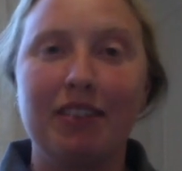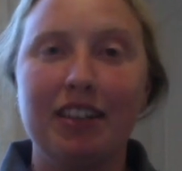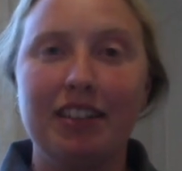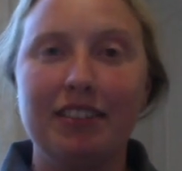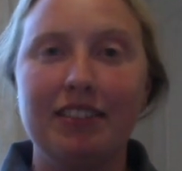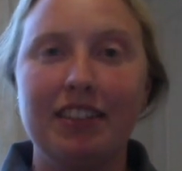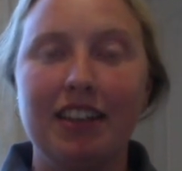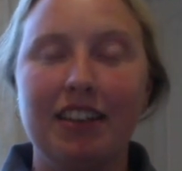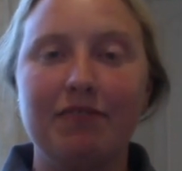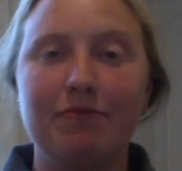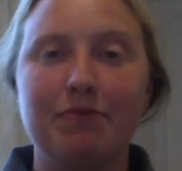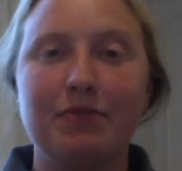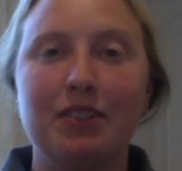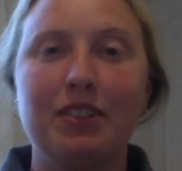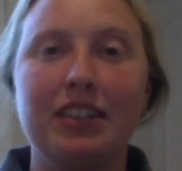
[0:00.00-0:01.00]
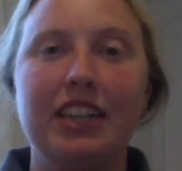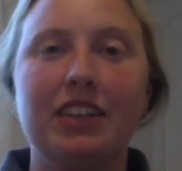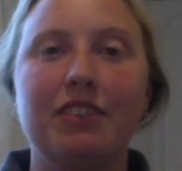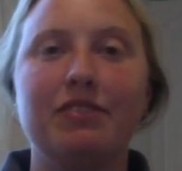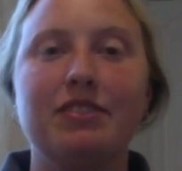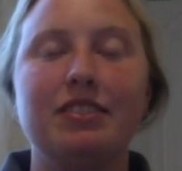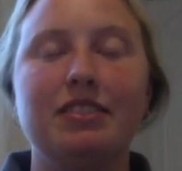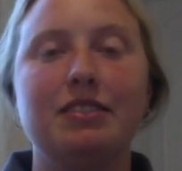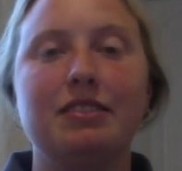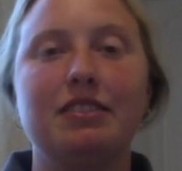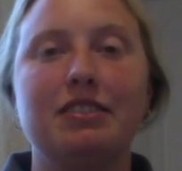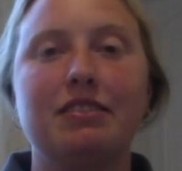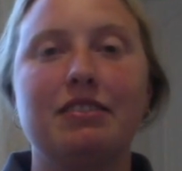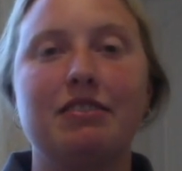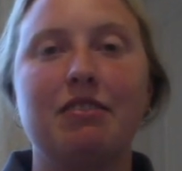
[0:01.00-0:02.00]
I, I'm lucky enough to
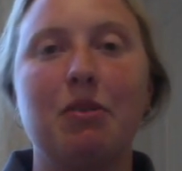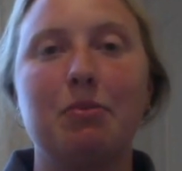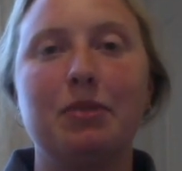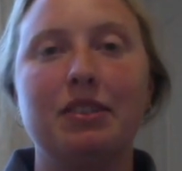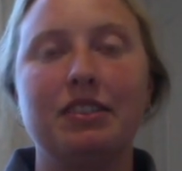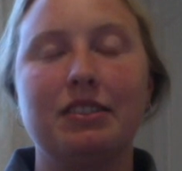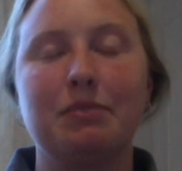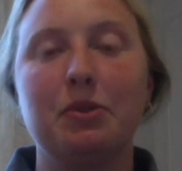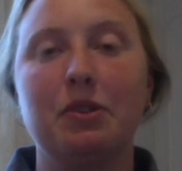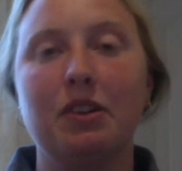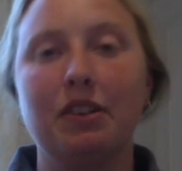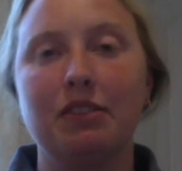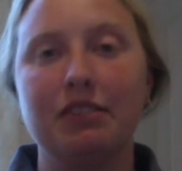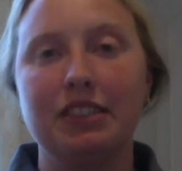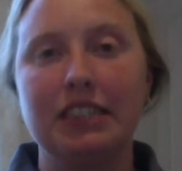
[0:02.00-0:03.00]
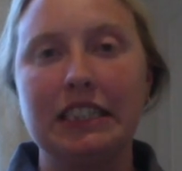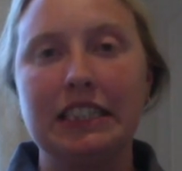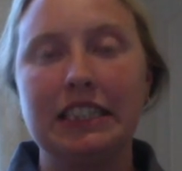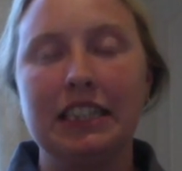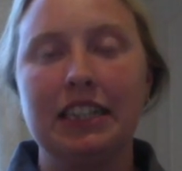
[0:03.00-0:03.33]
grow up on a small holding